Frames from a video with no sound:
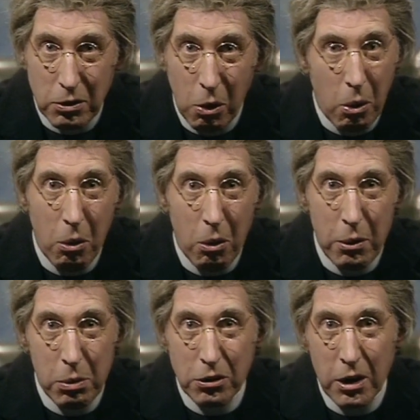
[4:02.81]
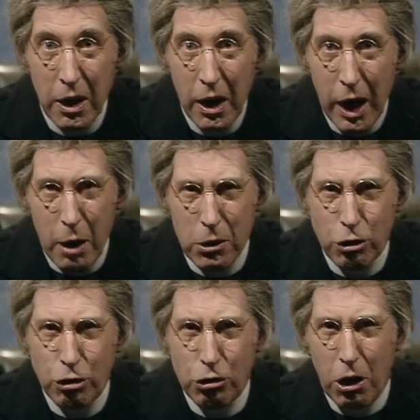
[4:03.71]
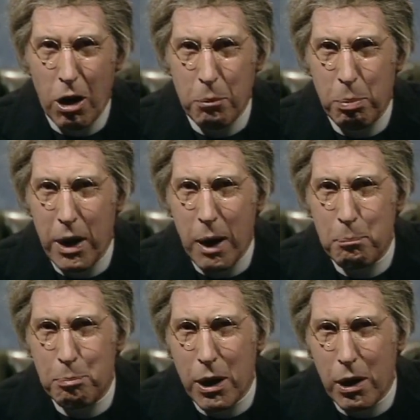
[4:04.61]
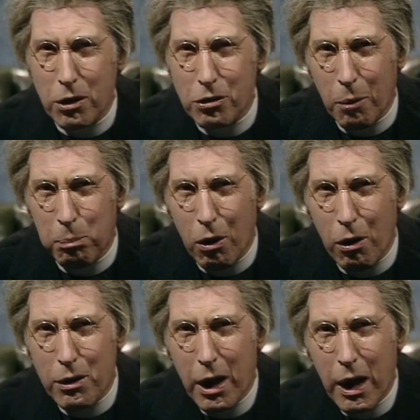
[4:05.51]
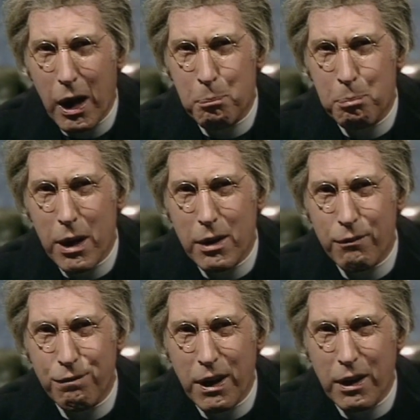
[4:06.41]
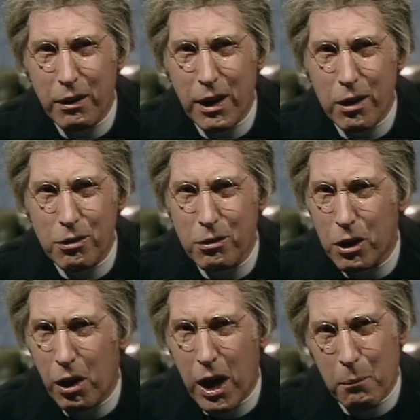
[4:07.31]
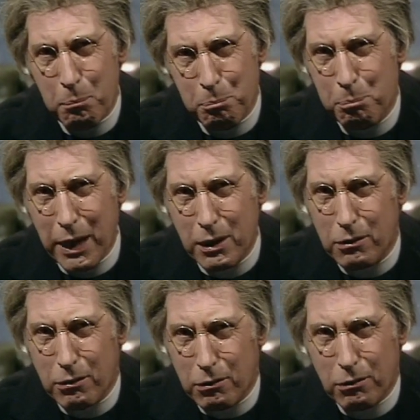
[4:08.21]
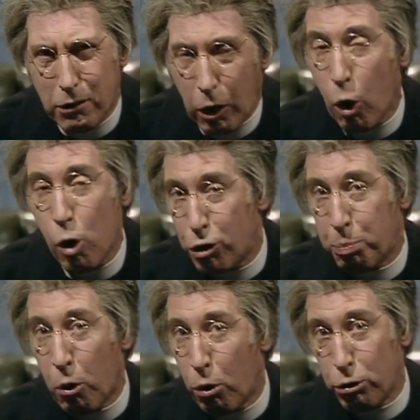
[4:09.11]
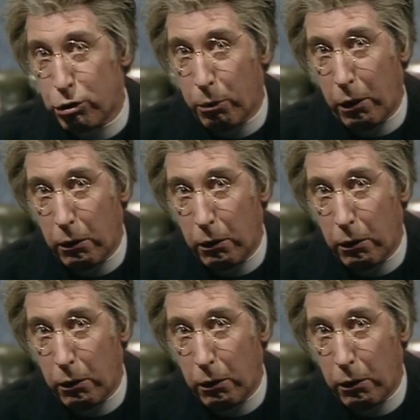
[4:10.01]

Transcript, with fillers: Oh, he was he was struck by the appearance, of blonde hair, painted fingernails, and great big clothes poles.